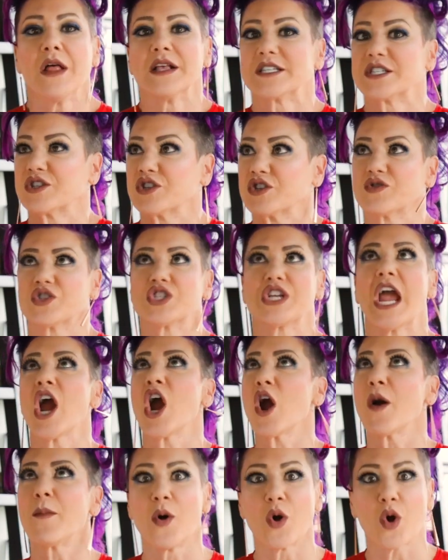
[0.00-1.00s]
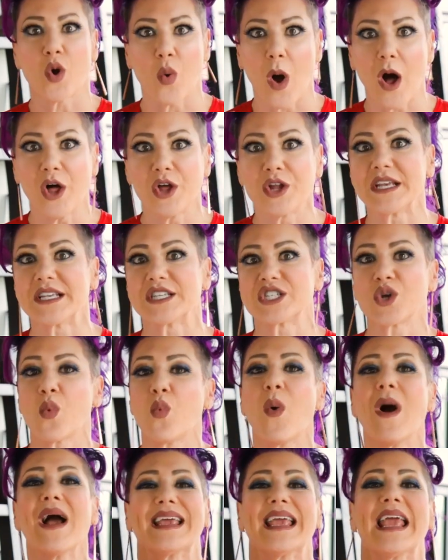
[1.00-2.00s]
It's terrible quality, so
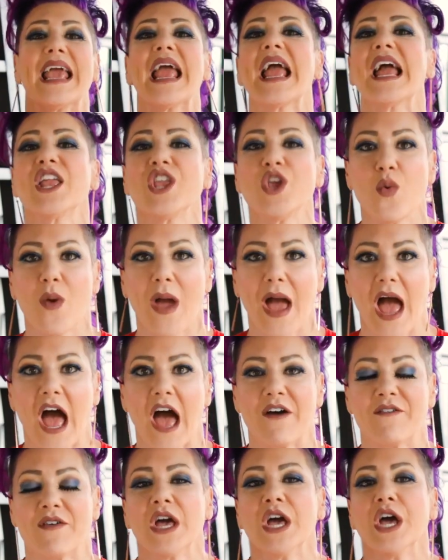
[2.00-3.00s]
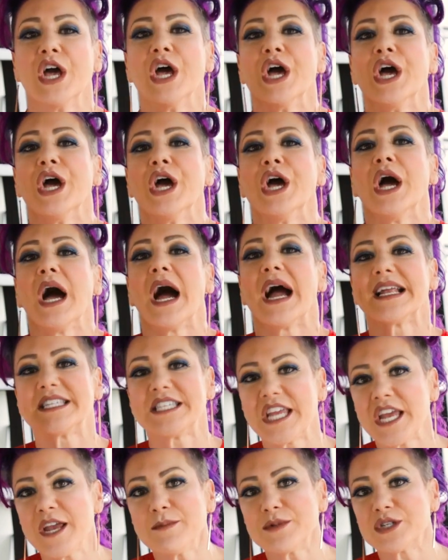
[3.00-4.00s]
what can you have? I
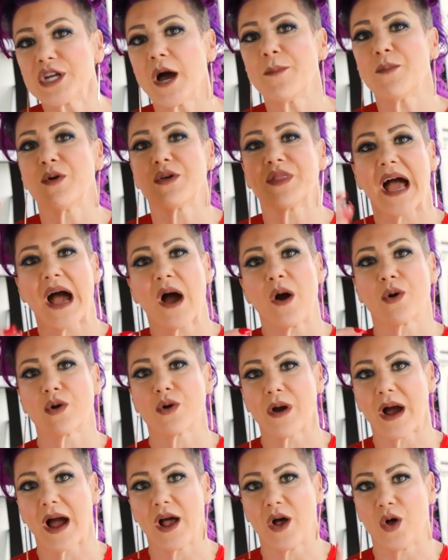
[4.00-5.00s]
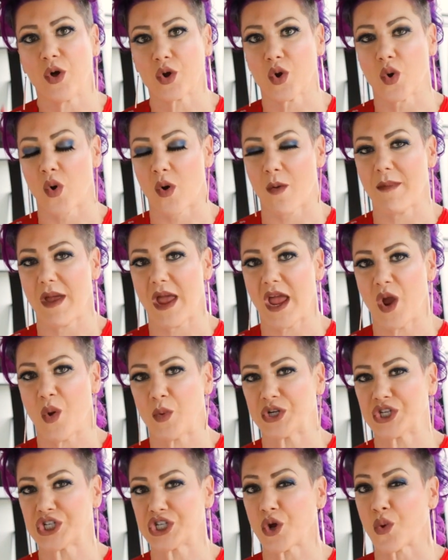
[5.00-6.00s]
teamed up with Outer Aisle Gourmet,
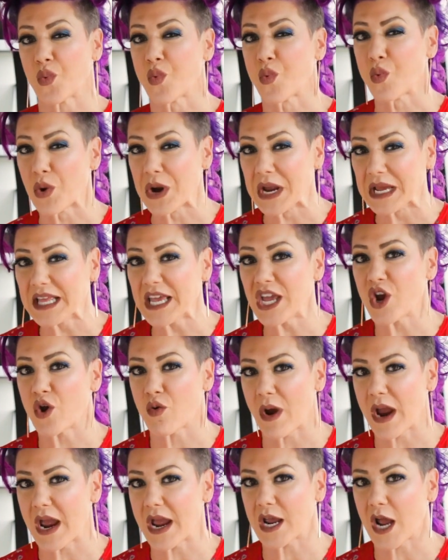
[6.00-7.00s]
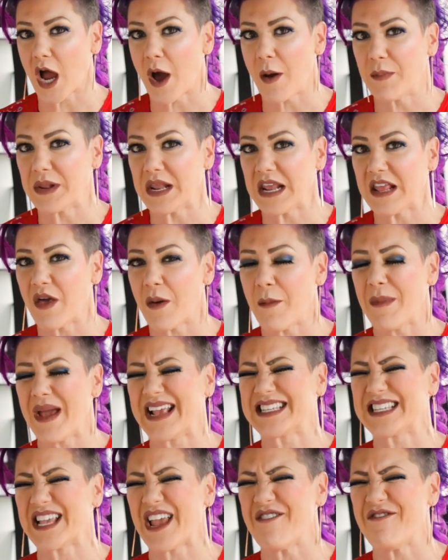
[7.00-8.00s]
which is a really great company that
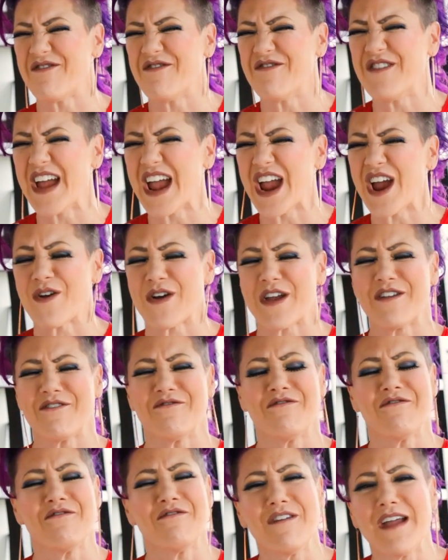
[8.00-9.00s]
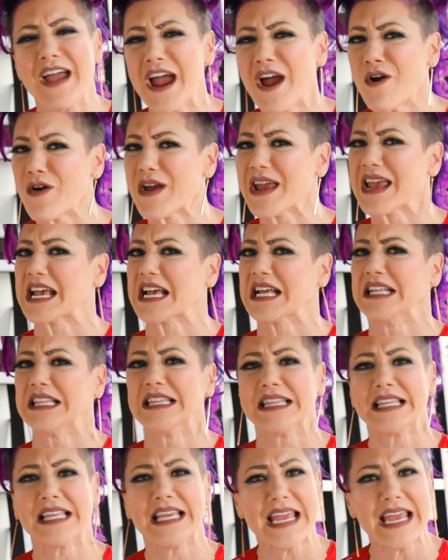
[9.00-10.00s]
makes a very, very
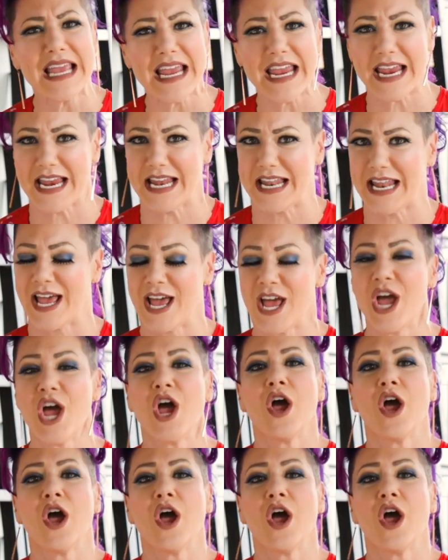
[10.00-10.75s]
clean